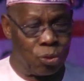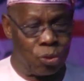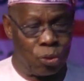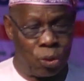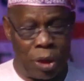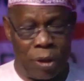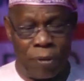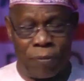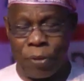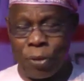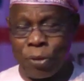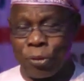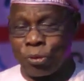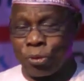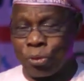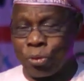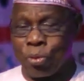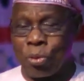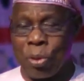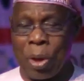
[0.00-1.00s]
to give us
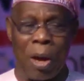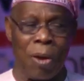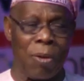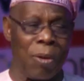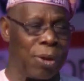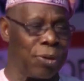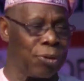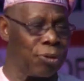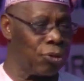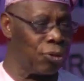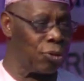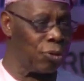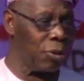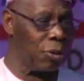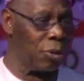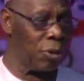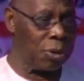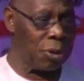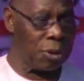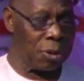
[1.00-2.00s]
two hours
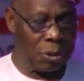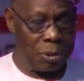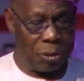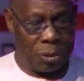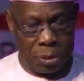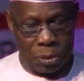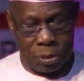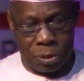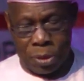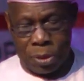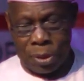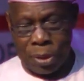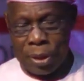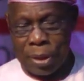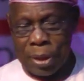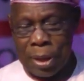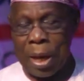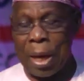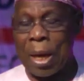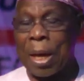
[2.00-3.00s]
during
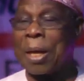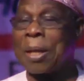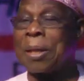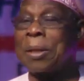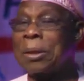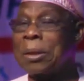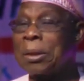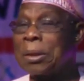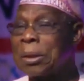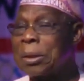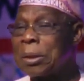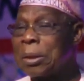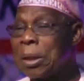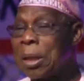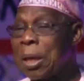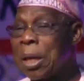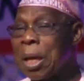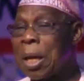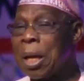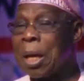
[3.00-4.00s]
their
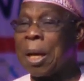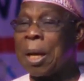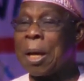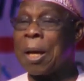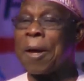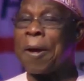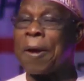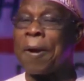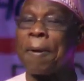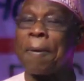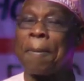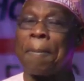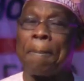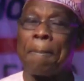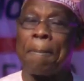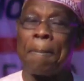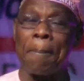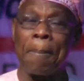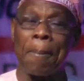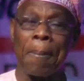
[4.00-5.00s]
uh,
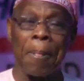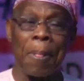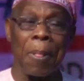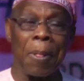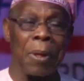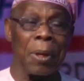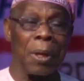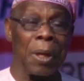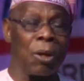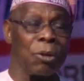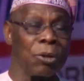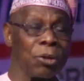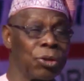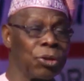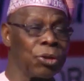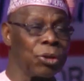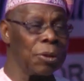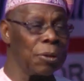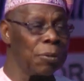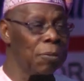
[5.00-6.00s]

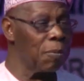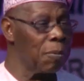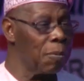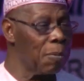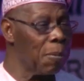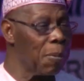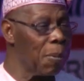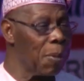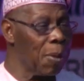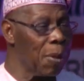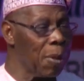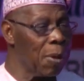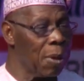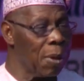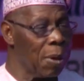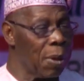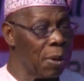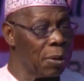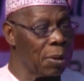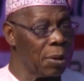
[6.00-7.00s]
lunch
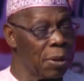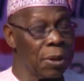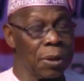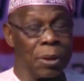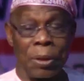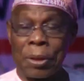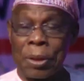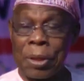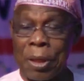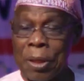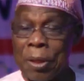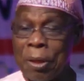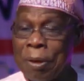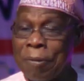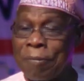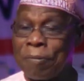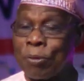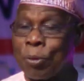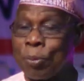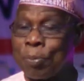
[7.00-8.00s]
on the day
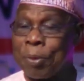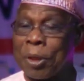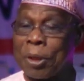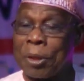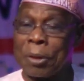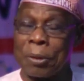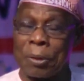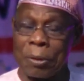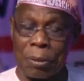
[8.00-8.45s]
of opening